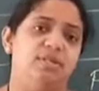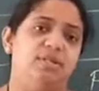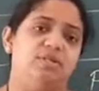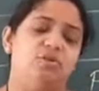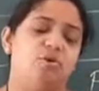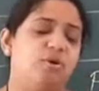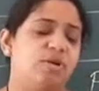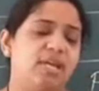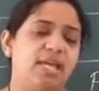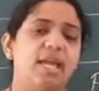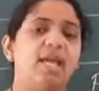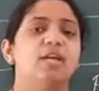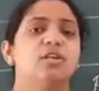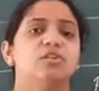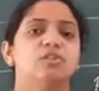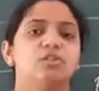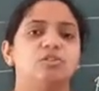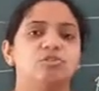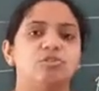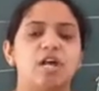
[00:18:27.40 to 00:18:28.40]

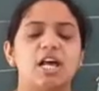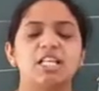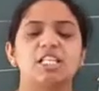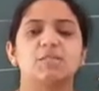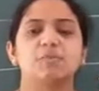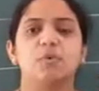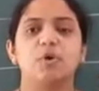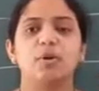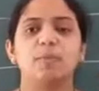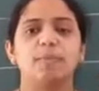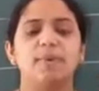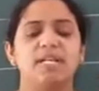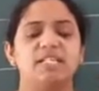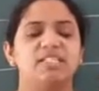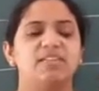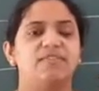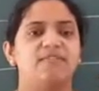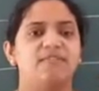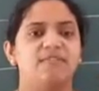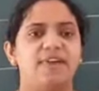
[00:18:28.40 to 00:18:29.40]
Okay, so transport
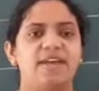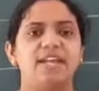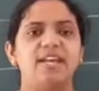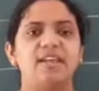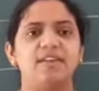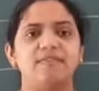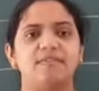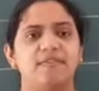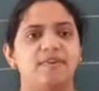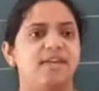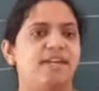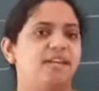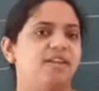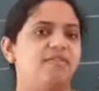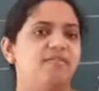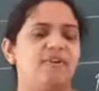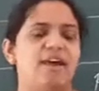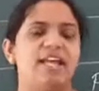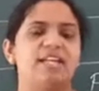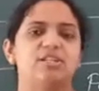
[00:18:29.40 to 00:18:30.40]
plays a very,
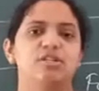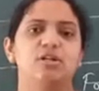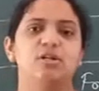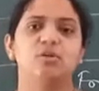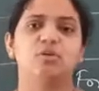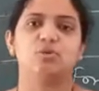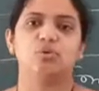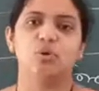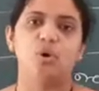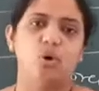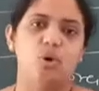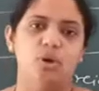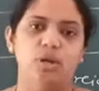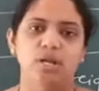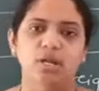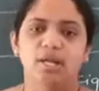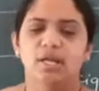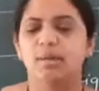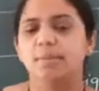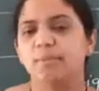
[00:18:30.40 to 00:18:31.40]
very vital
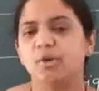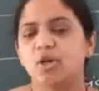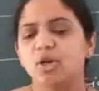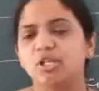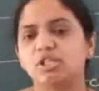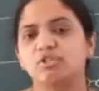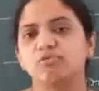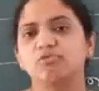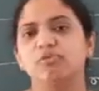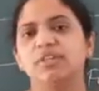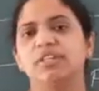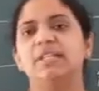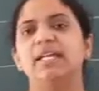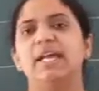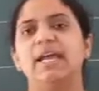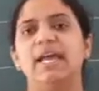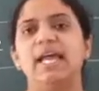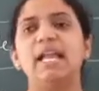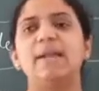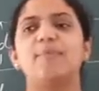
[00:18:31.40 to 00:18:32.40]
role because with
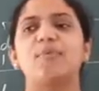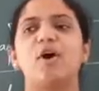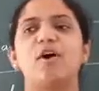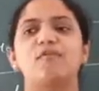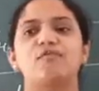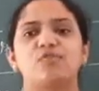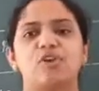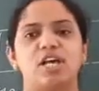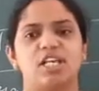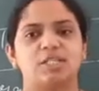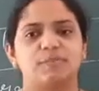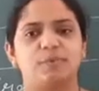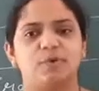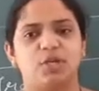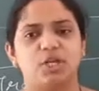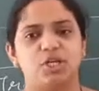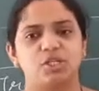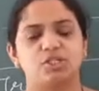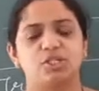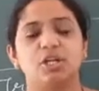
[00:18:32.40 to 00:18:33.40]
the help of
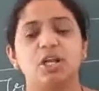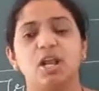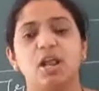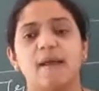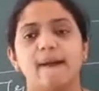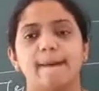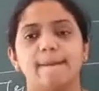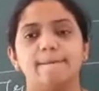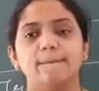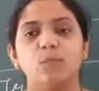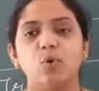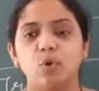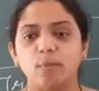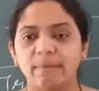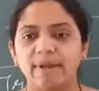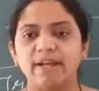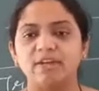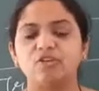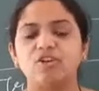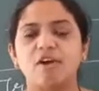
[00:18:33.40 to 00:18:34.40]
transportation,
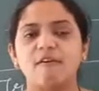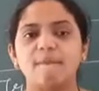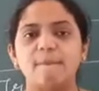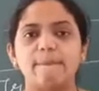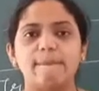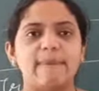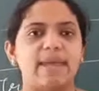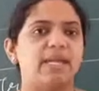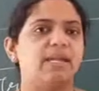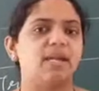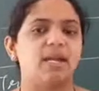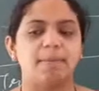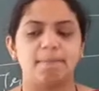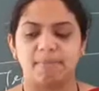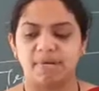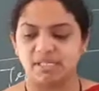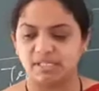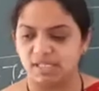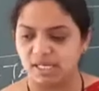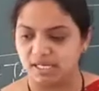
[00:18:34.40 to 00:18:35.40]
movement of men
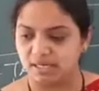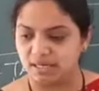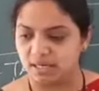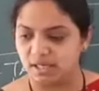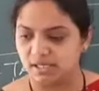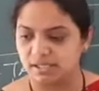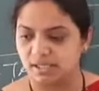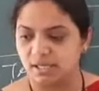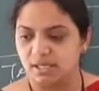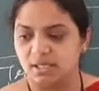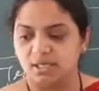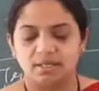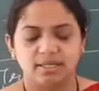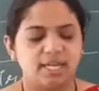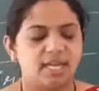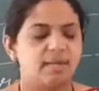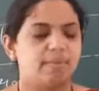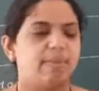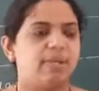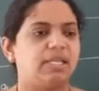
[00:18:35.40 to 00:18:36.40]
and materials
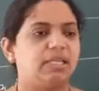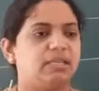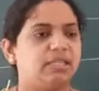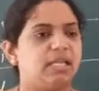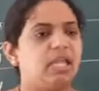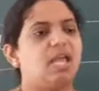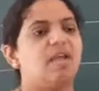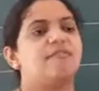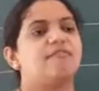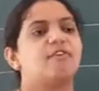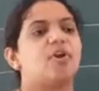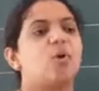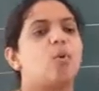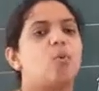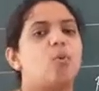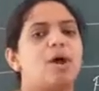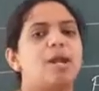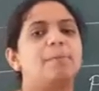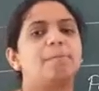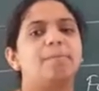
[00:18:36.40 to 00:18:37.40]
can be there
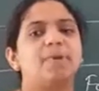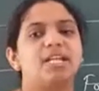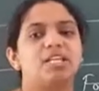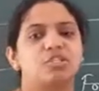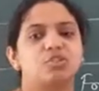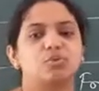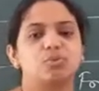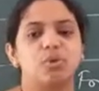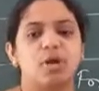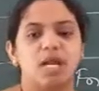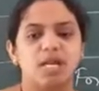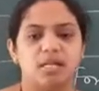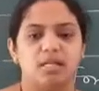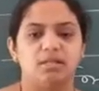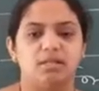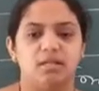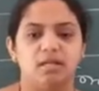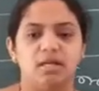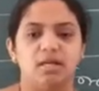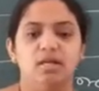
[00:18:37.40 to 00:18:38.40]
from one place to
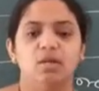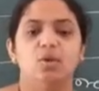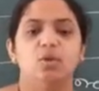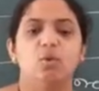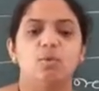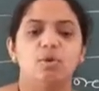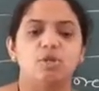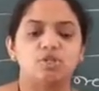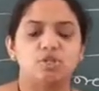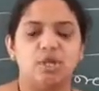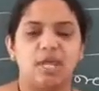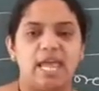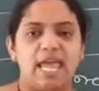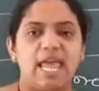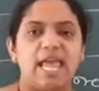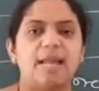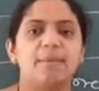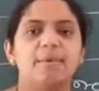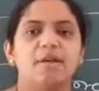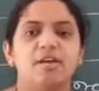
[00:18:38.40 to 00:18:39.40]
another, which
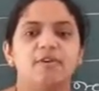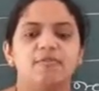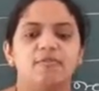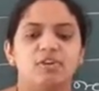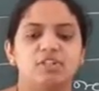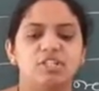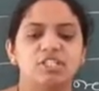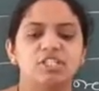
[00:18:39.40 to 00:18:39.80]
help for the